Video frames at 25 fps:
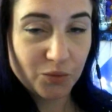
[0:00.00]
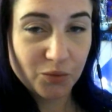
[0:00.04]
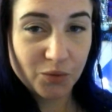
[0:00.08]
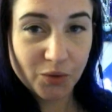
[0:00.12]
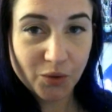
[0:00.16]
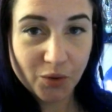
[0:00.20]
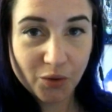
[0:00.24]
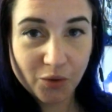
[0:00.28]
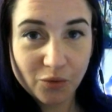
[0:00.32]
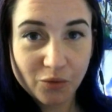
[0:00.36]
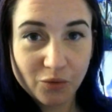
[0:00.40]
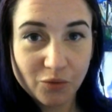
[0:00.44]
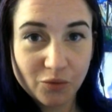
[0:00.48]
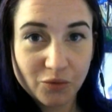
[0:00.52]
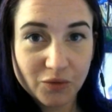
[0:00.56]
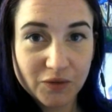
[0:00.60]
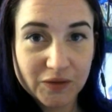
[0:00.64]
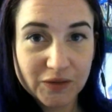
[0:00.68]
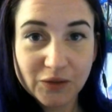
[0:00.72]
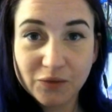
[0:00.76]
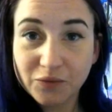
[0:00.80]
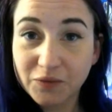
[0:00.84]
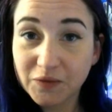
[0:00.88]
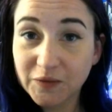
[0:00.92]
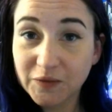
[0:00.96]
no
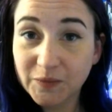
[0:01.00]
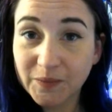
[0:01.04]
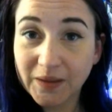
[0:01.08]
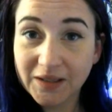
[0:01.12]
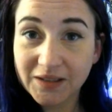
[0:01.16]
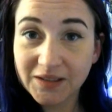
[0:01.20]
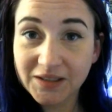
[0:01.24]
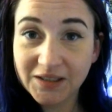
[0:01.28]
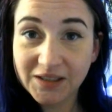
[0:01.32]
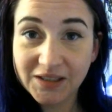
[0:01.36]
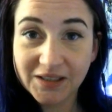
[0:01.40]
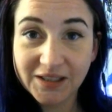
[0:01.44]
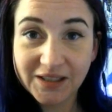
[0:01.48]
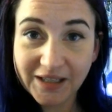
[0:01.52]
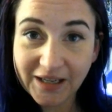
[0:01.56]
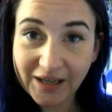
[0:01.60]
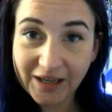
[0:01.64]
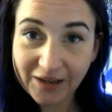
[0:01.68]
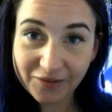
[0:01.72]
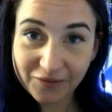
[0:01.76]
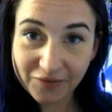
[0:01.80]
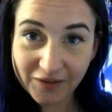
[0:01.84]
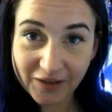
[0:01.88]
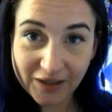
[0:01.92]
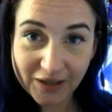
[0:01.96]
self-respecting
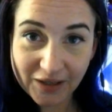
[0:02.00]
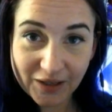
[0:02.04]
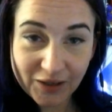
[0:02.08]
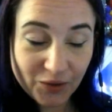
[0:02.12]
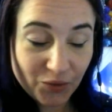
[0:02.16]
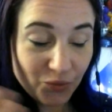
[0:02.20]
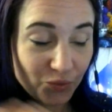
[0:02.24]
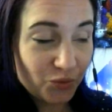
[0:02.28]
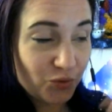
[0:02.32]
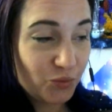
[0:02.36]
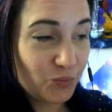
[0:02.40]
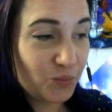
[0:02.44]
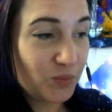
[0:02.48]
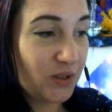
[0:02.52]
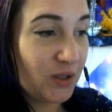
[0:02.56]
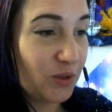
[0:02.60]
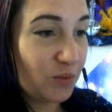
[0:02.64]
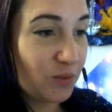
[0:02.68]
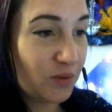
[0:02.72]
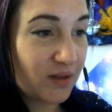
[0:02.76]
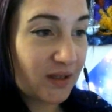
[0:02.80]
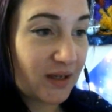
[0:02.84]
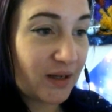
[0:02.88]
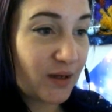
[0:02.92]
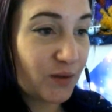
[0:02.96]
cafe would
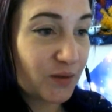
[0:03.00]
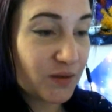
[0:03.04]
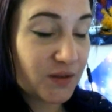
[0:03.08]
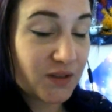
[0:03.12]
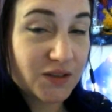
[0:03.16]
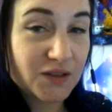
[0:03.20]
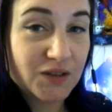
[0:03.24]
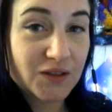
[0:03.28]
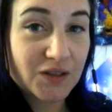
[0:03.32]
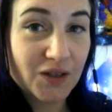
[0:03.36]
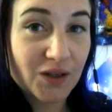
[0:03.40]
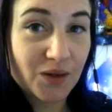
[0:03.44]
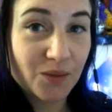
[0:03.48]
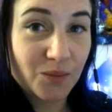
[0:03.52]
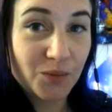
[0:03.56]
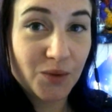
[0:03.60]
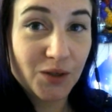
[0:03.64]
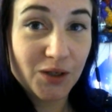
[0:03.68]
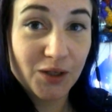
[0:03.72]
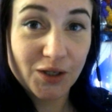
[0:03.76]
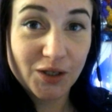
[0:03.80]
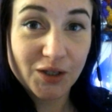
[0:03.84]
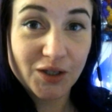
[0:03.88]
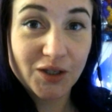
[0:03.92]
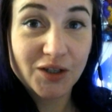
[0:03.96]
be without
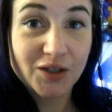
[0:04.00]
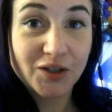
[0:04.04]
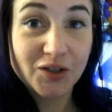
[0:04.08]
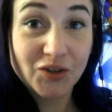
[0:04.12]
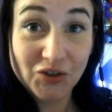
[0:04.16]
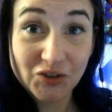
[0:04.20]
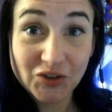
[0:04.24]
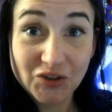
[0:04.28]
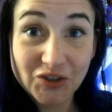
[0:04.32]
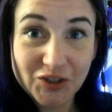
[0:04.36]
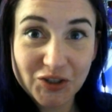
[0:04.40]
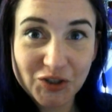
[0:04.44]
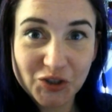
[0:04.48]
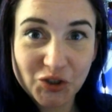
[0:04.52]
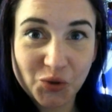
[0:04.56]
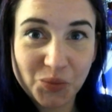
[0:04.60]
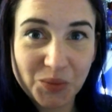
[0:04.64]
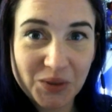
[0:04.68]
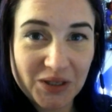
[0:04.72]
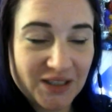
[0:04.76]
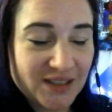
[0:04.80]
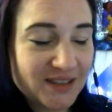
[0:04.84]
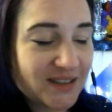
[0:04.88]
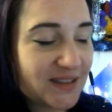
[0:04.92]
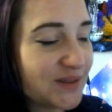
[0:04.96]
some good
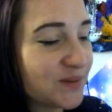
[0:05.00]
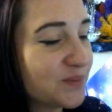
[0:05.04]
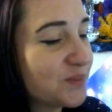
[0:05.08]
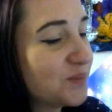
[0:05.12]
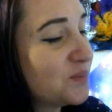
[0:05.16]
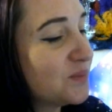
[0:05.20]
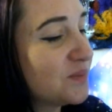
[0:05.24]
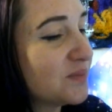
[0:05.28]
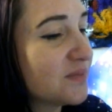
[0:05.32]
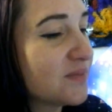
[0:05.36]
nummies.